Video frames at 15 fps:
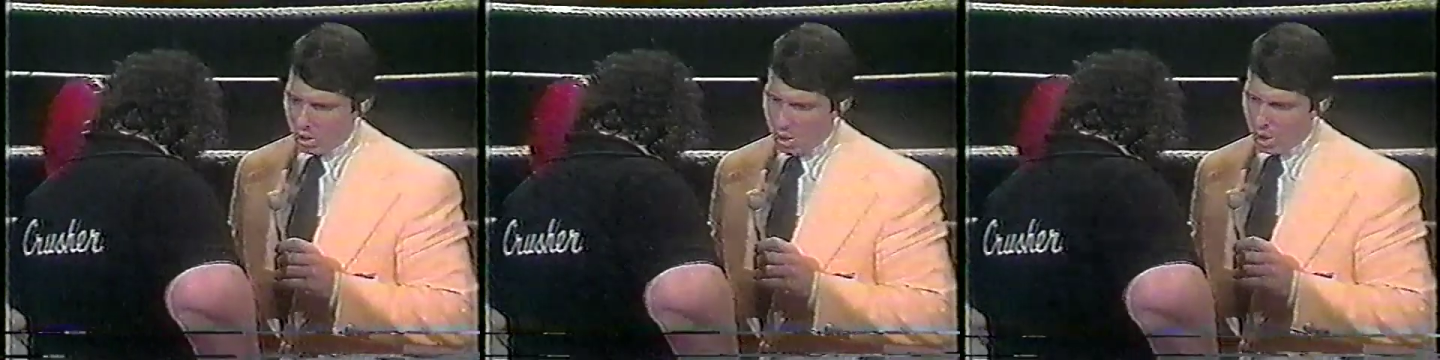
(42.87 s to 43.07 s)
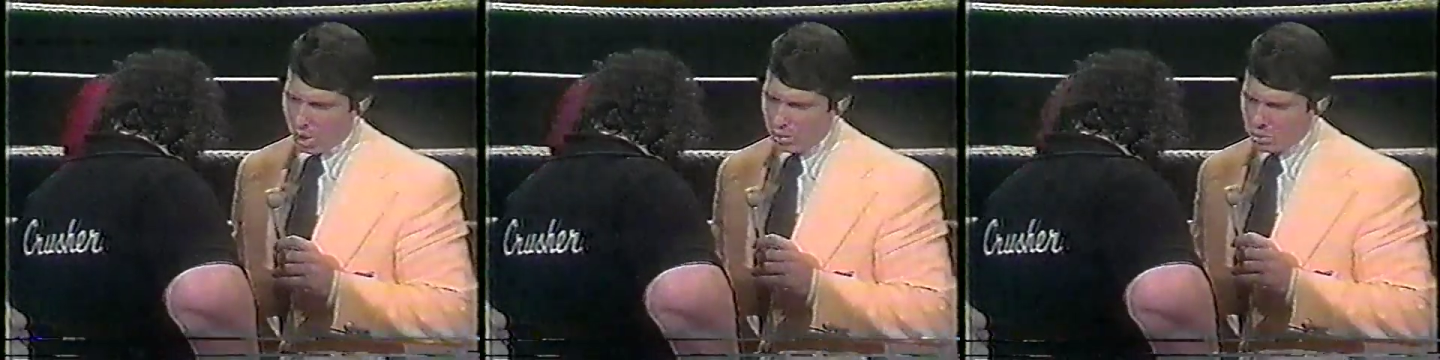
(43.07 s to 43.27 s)

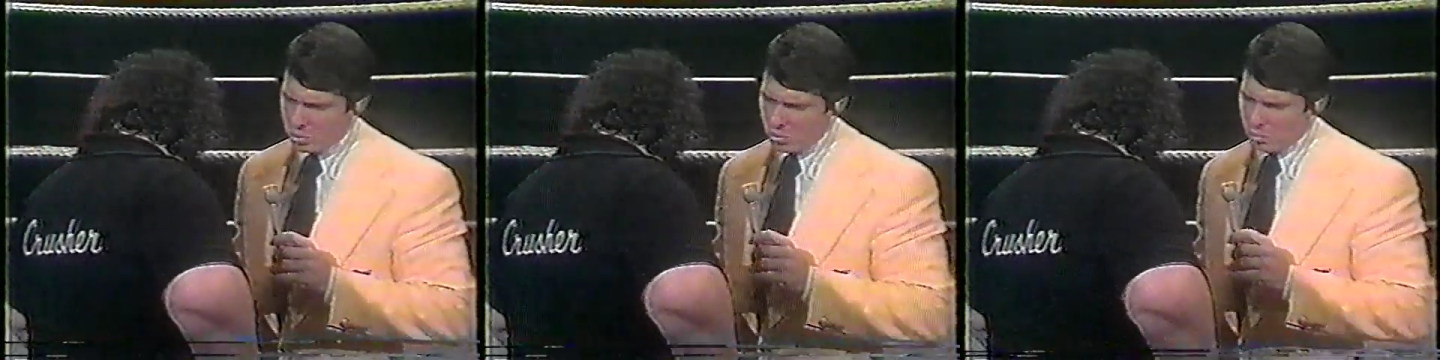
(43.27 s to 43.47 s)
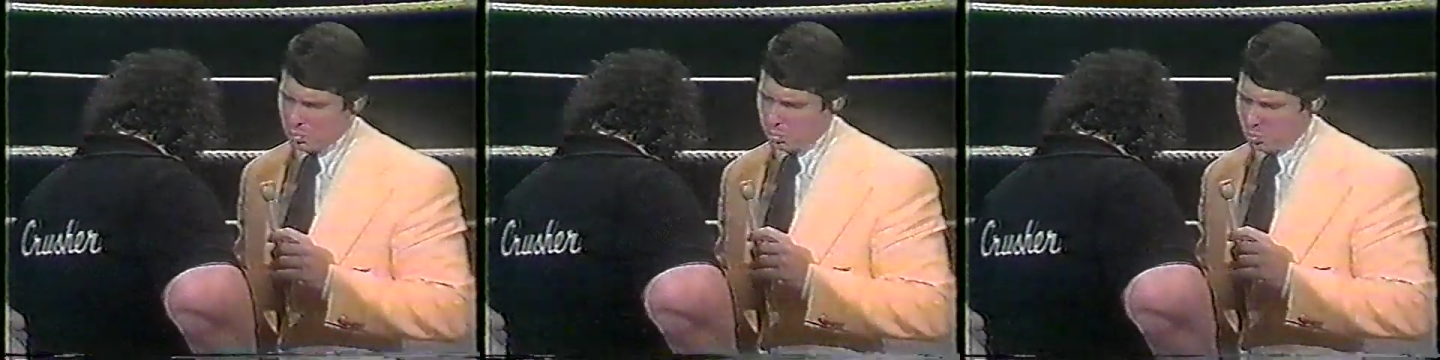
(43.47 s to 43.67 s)
are
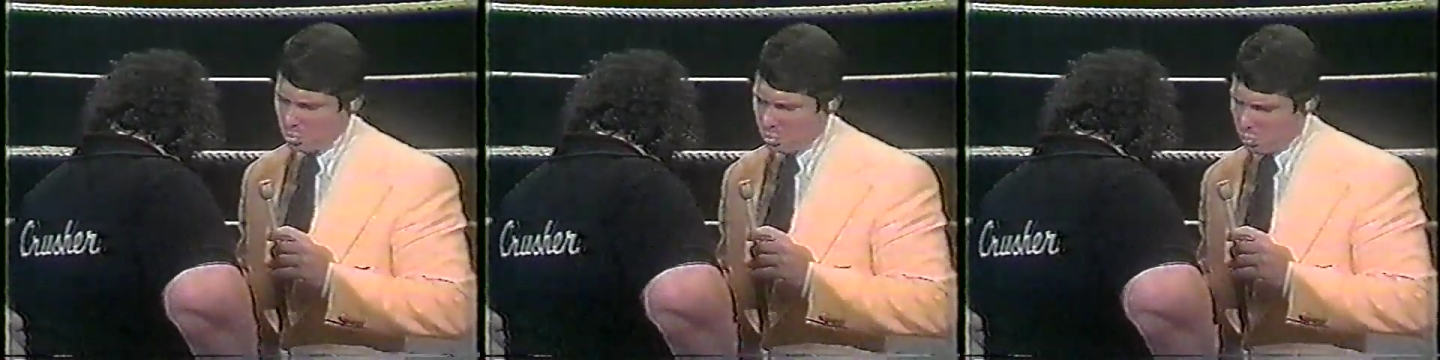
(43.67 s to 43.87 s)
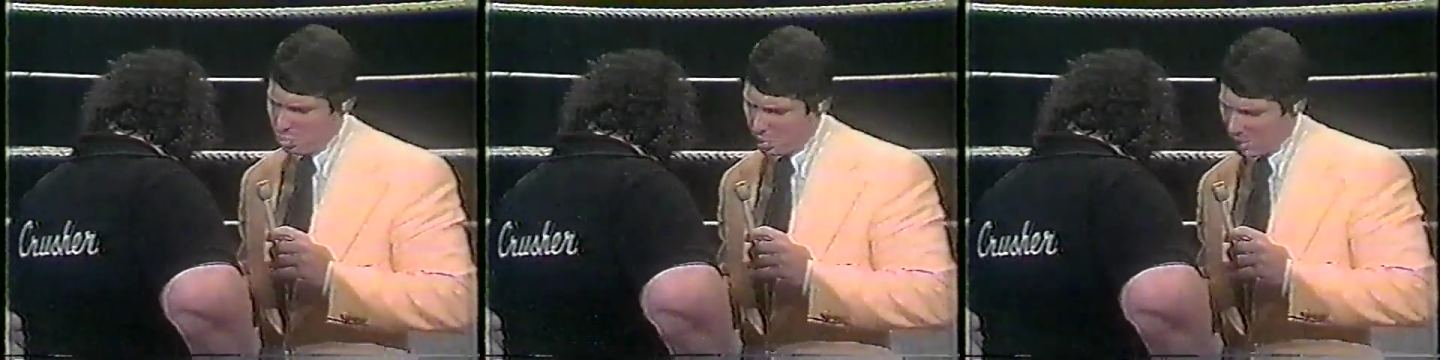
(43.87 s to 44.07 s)
you
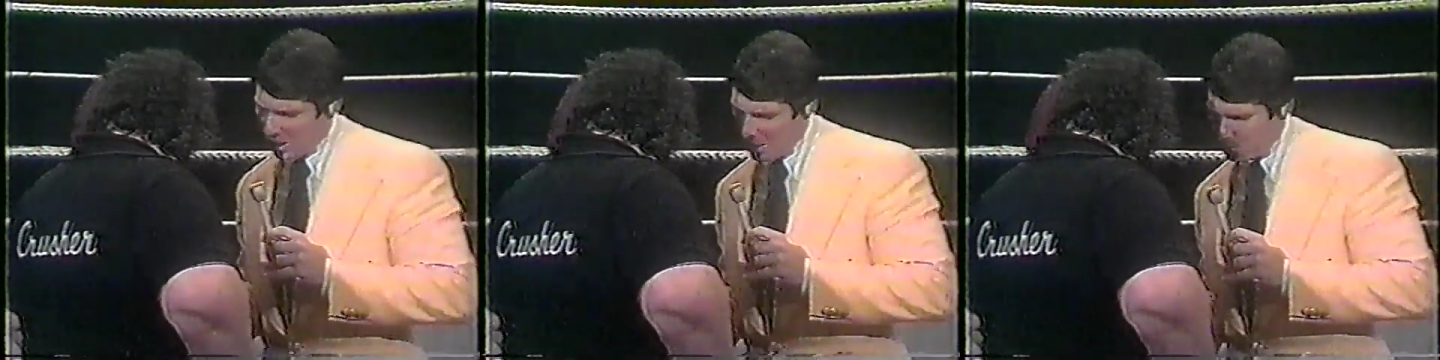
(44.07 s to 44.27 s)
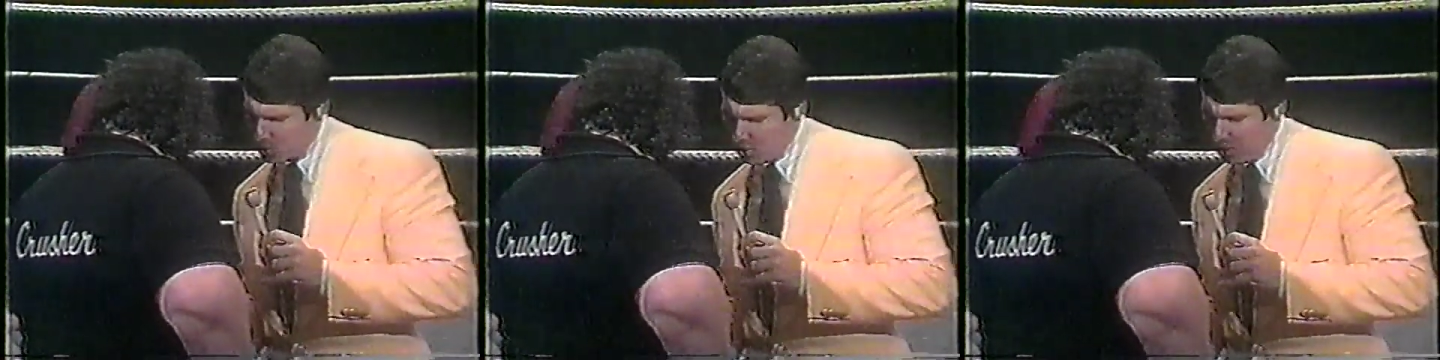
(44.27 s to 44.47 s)

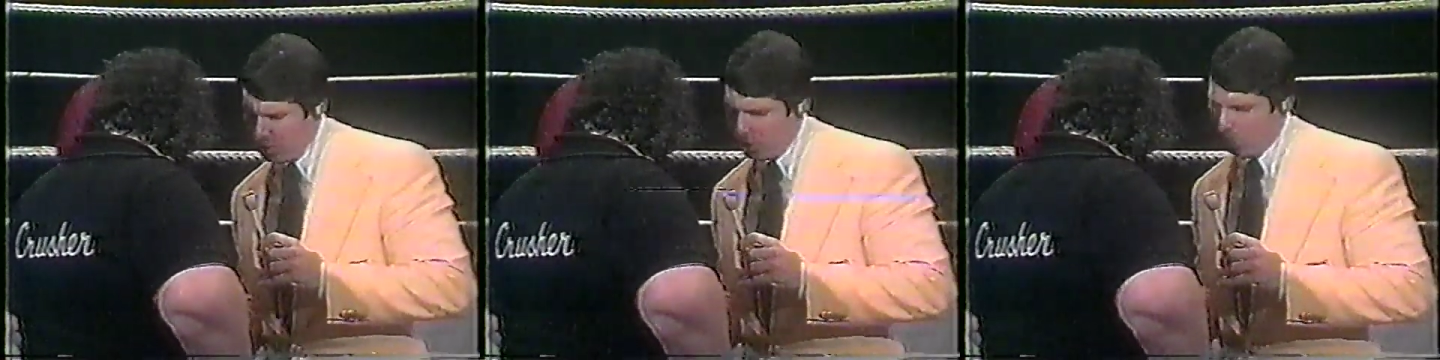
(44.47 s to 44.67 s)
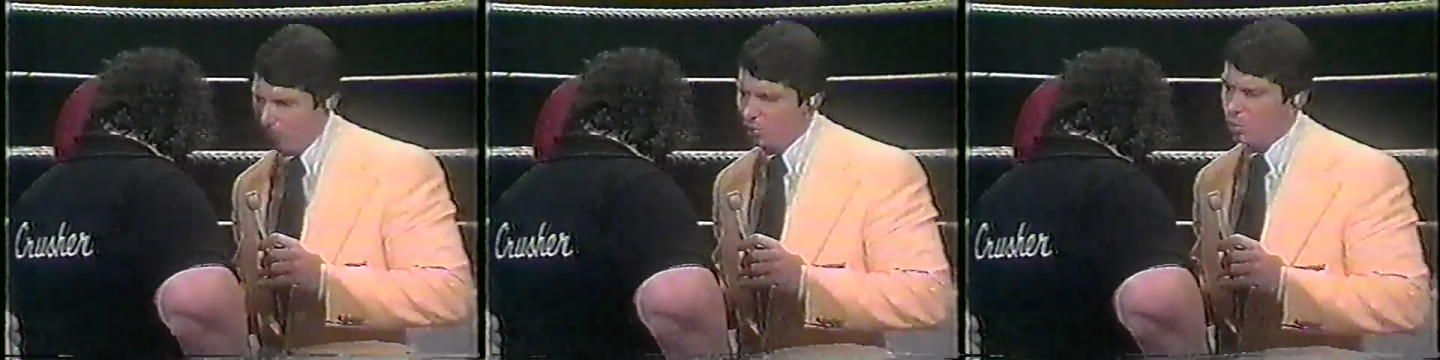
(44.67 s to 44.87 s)
perhaps
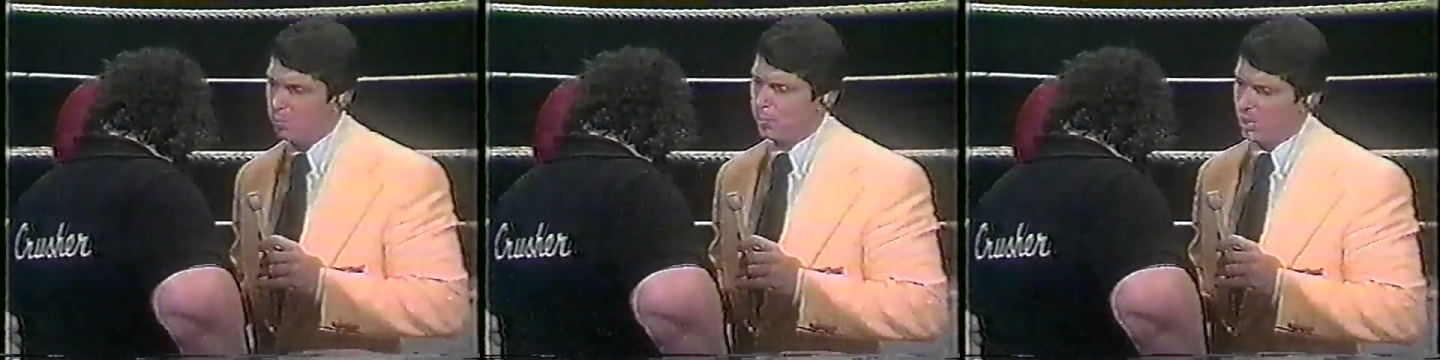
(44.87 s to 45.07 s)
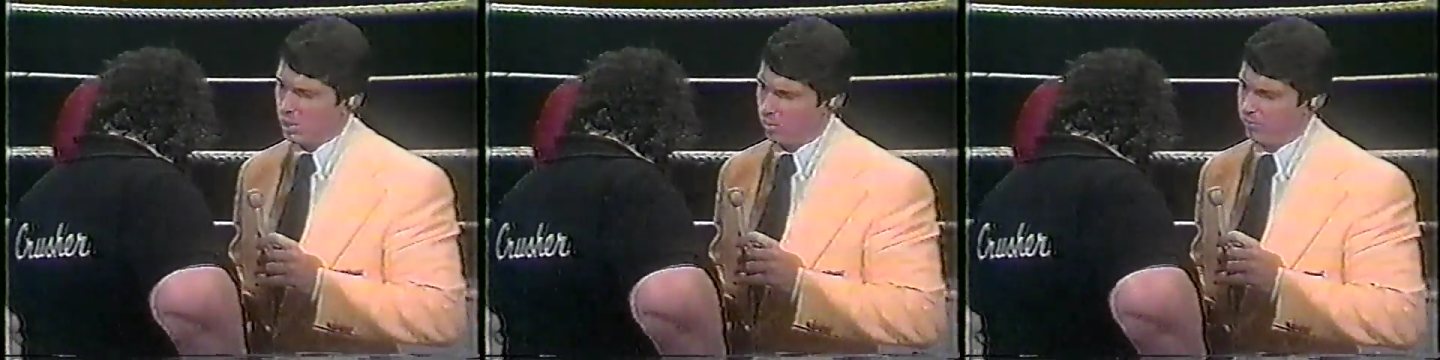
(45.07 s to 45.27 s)
getting a few
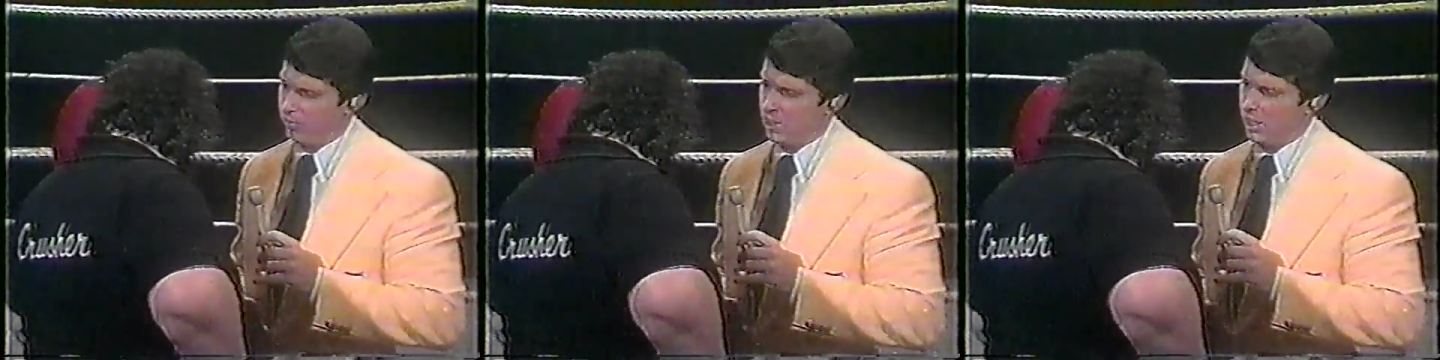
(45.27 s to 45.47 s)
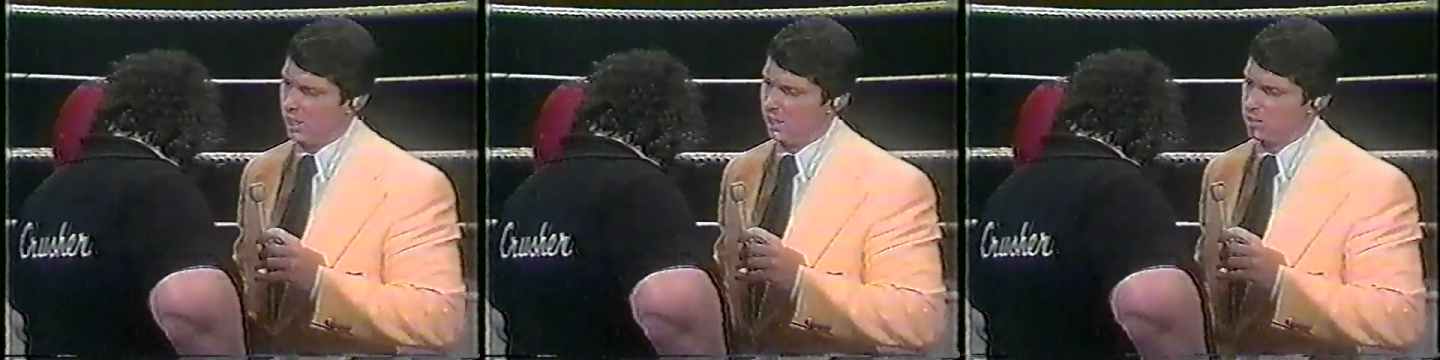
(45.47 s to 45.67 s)

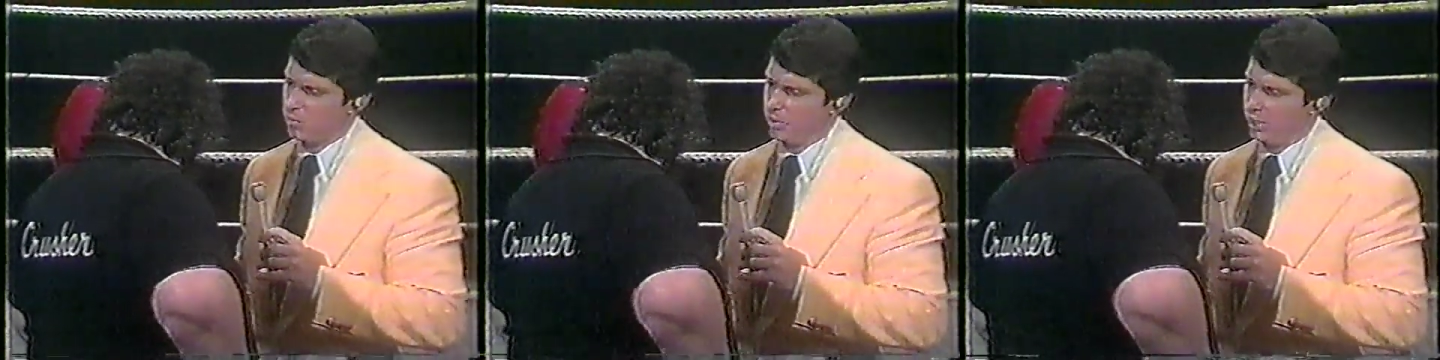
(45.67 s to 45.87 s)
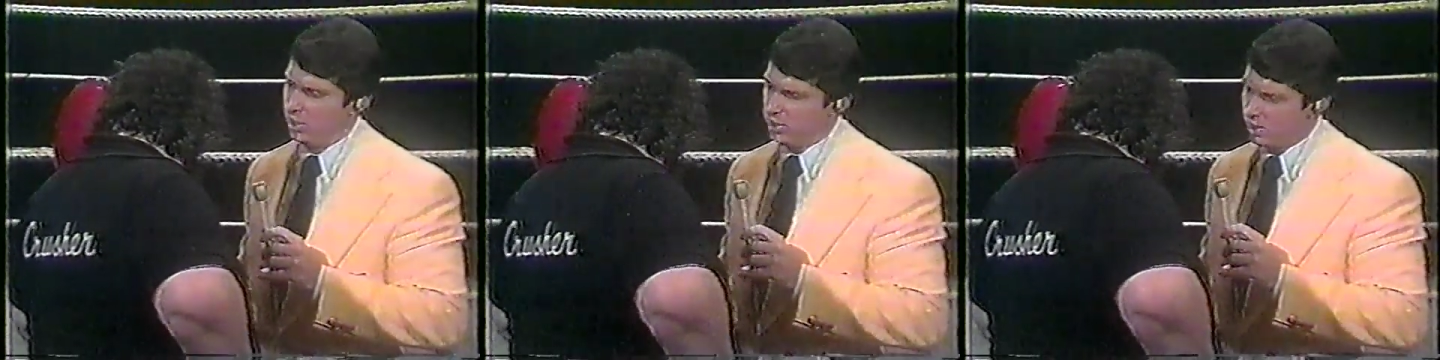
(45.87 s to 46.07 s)
butterflies
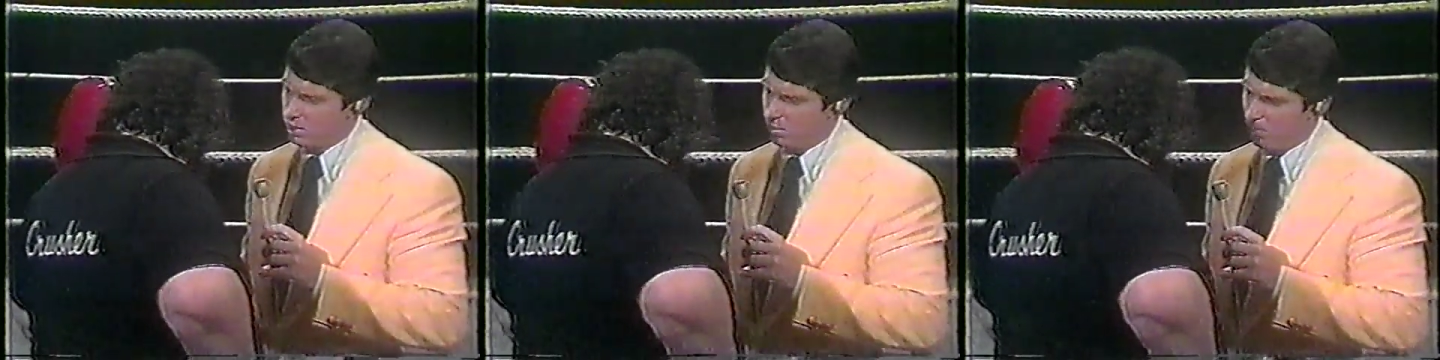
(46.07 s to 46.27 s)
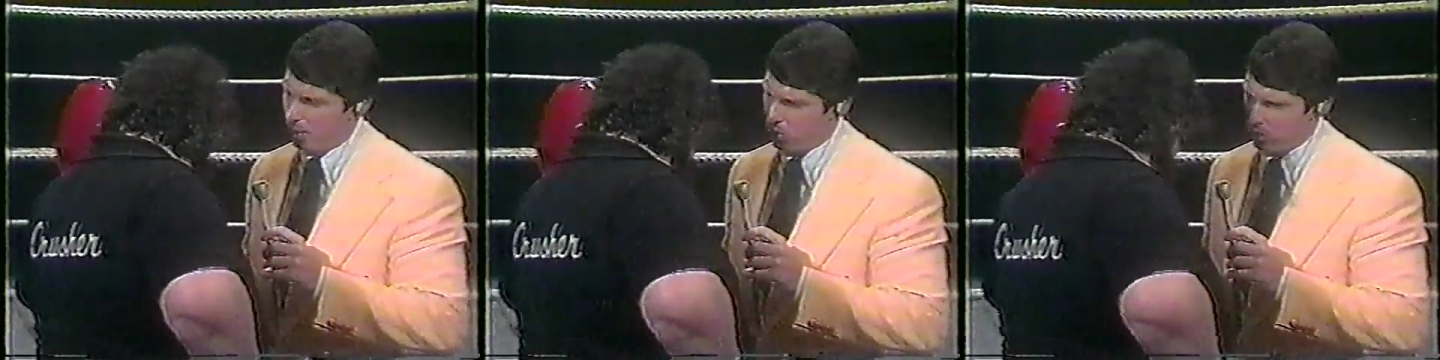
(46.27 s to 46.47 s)
with
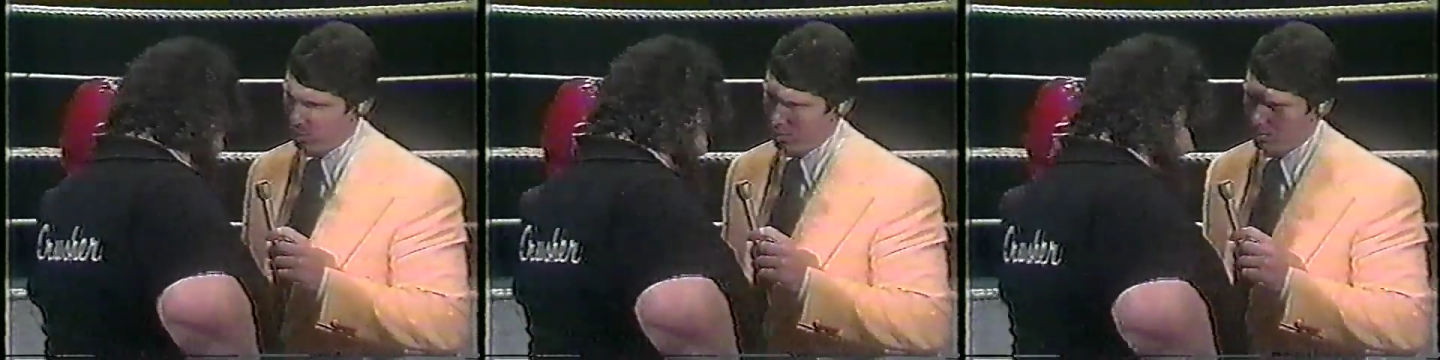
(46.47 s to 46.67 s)
anticipation?